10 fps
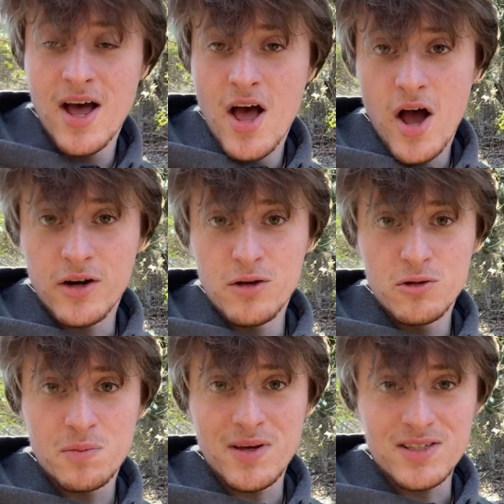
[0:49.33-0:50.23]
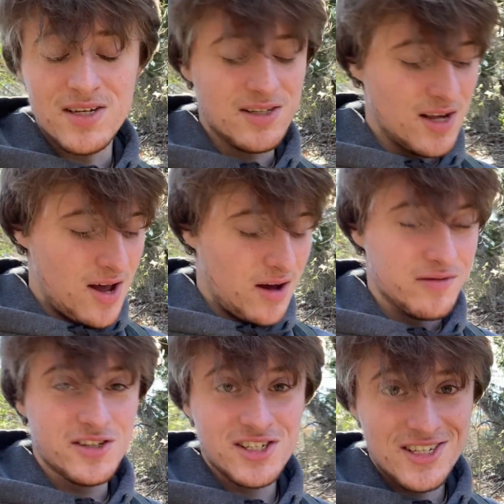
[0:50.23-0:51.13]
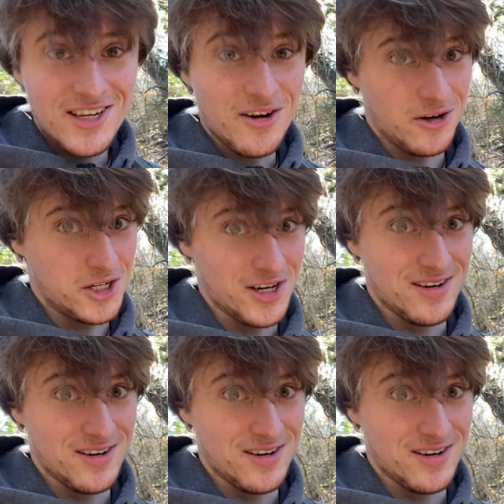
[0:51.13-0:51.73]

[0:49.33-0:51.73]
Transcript: a new species of sea urchin,